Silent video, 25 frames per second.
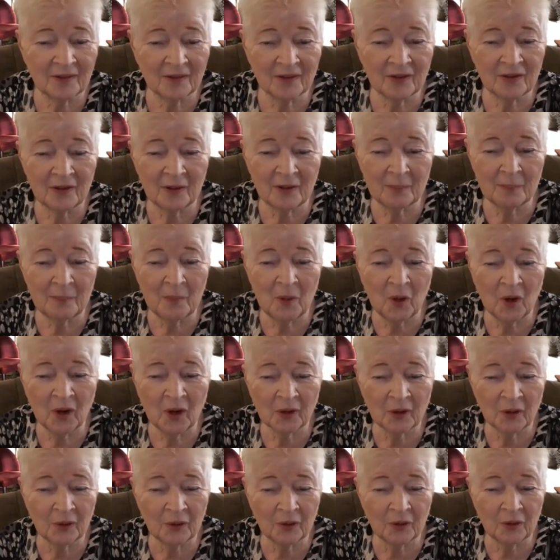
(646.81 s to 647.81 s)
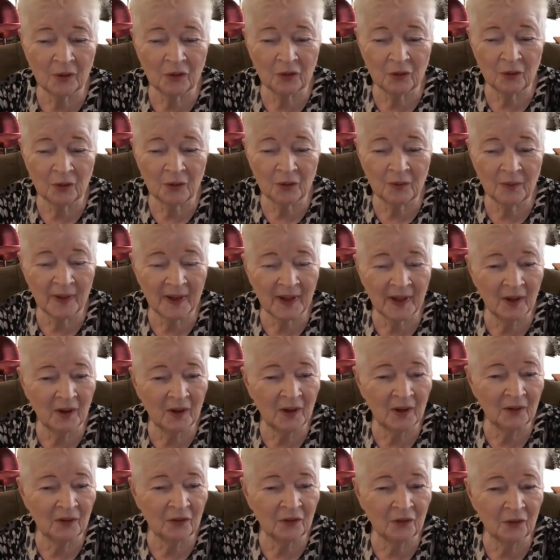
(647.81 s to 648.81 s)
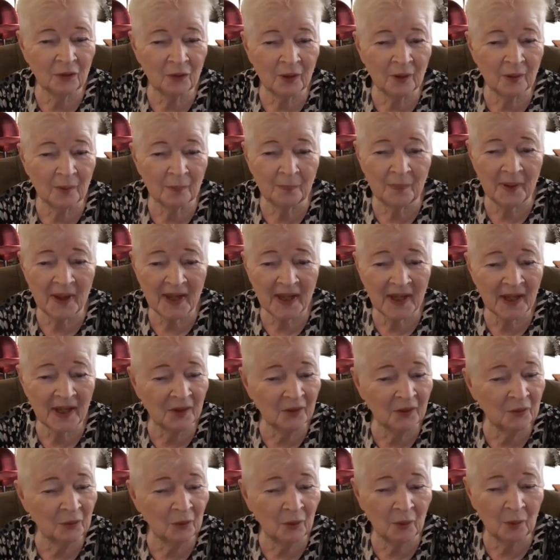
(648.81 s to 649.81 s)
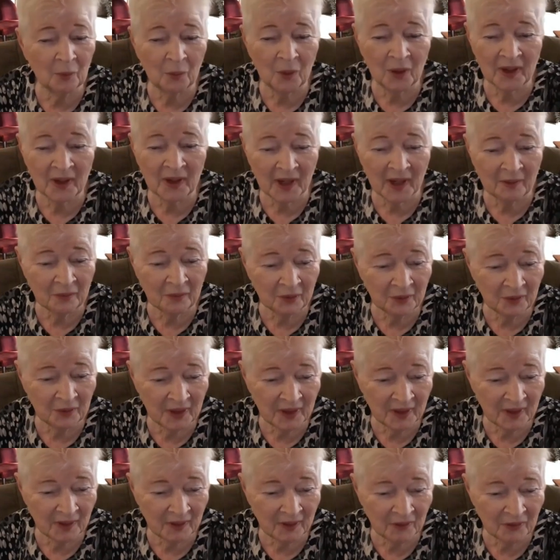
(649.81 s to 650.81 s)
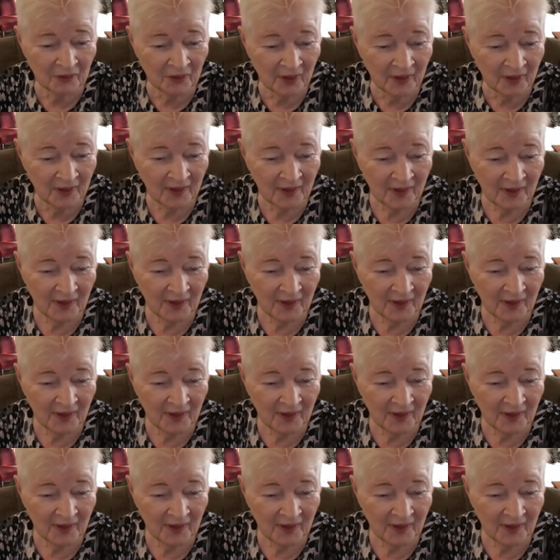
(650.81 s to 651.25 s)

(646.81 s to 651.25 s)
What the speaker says: some markers or crayons or pen or whatever it is